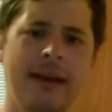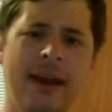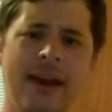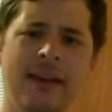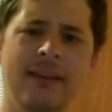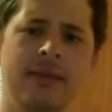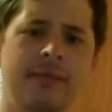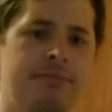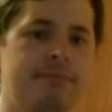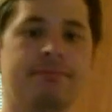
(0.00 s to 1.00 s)
And
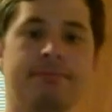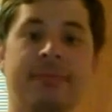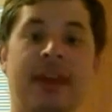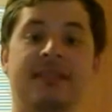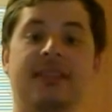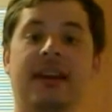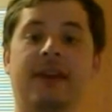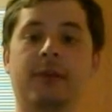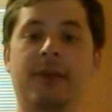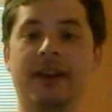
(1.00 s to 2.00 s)
that's it,
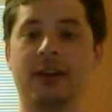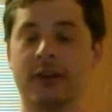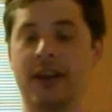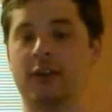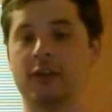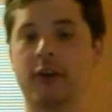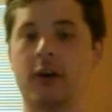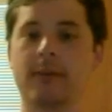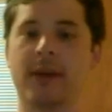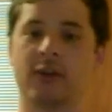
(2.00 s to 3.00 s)
everybody. Okay, those are
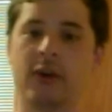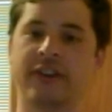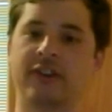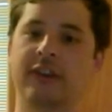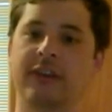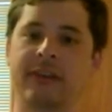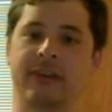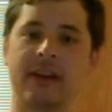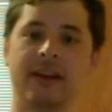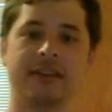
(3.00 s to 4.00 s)
all my questions.
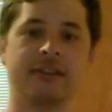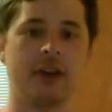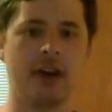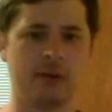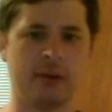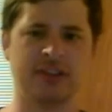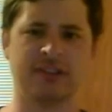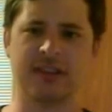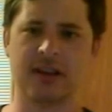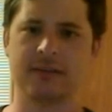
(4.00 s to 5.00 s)
The song which
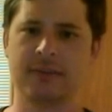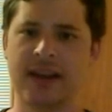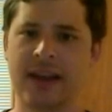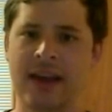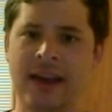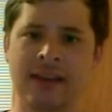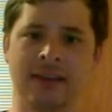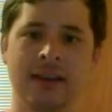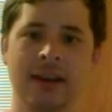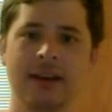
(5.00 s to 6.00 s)
is stuck in my head.
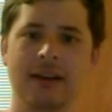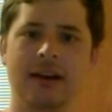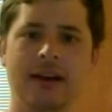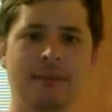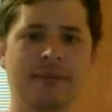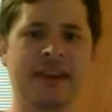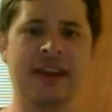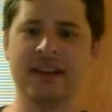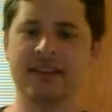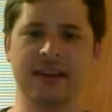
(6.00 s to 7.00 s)

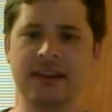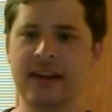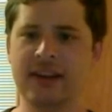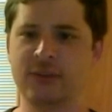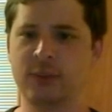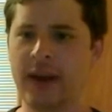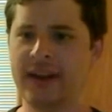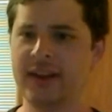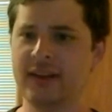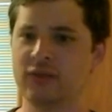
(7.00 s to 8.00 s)
Nancy and Ned's
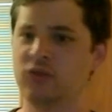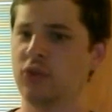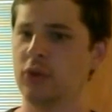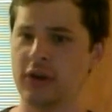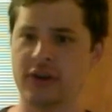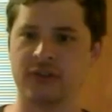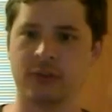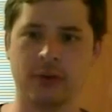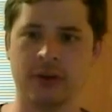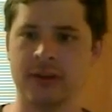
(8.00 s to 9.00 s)
wedding. George
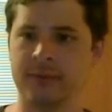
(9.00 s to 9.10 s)
would